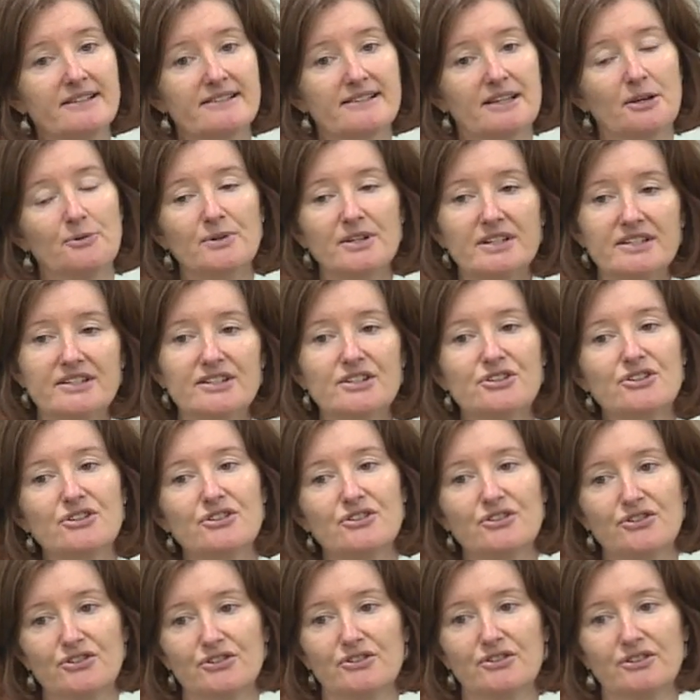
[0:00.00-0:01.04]
So in
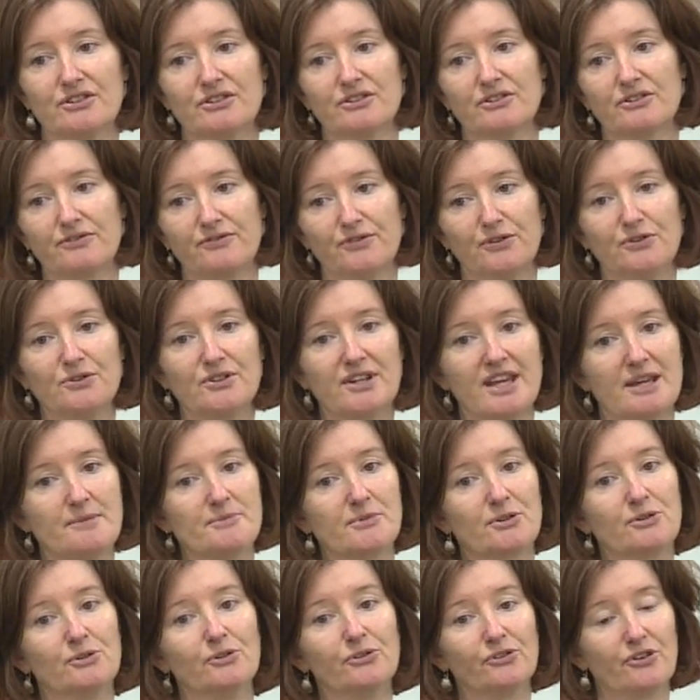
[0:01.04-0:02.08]
addition to the food
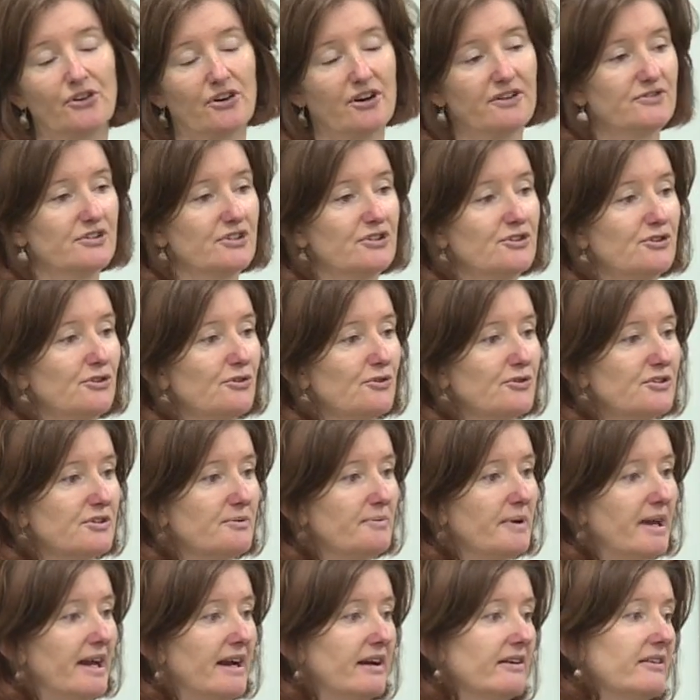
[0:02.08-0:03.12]
chemicals that I've just talked
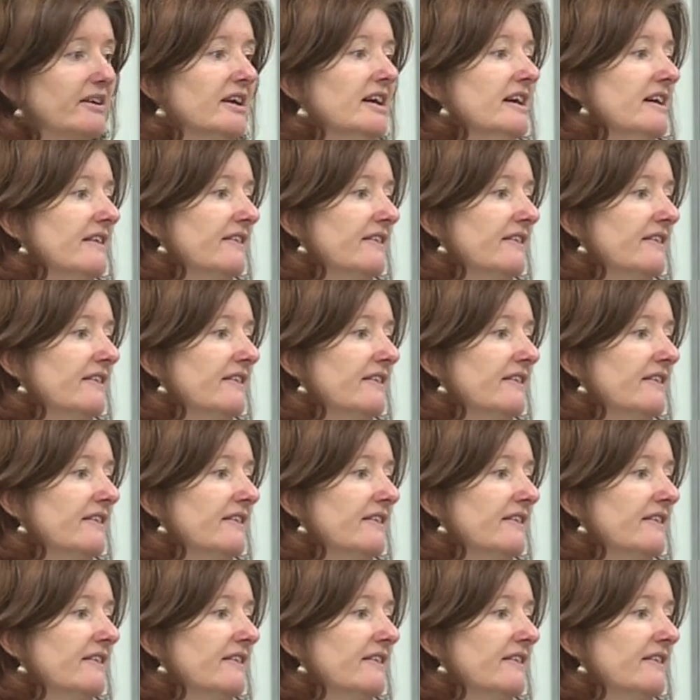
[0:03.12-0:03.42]
about,